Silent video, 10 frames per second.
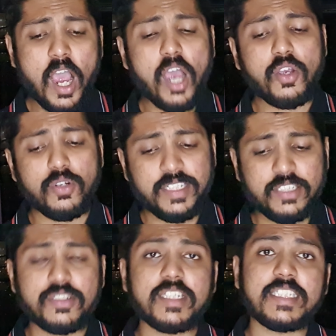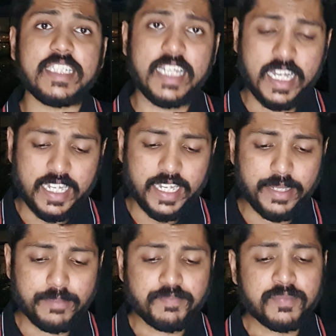According to the
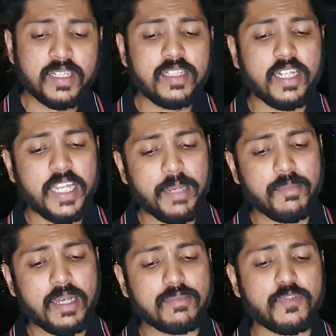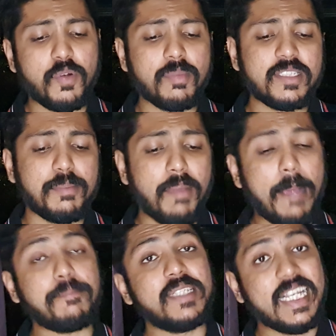CIA, the name comes from its
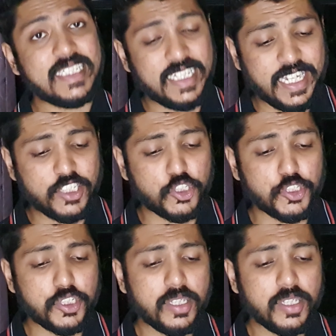map designation.